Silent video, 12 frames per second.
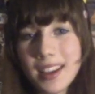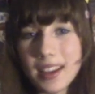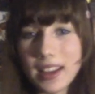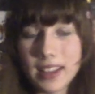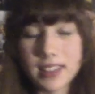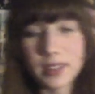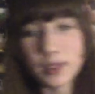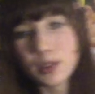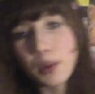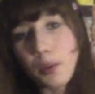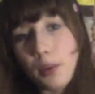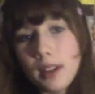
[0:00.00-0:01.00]
And
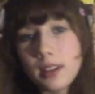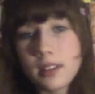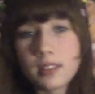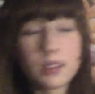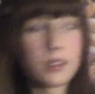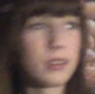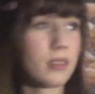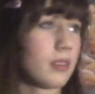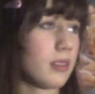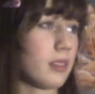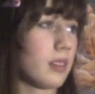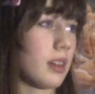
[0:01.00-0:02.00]
also when
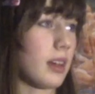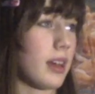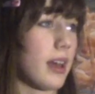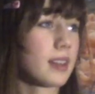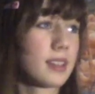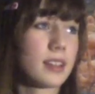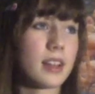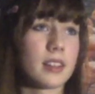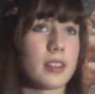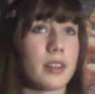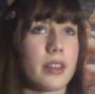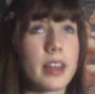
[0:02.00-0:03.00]
I
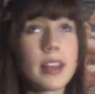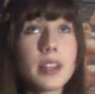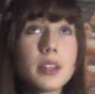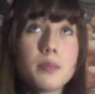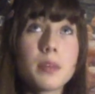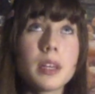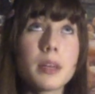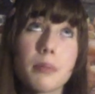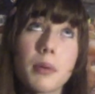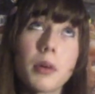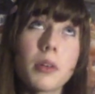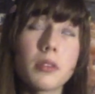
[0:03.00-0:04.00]
accidentally hit
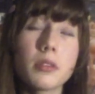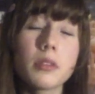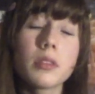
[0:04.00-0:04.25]
people,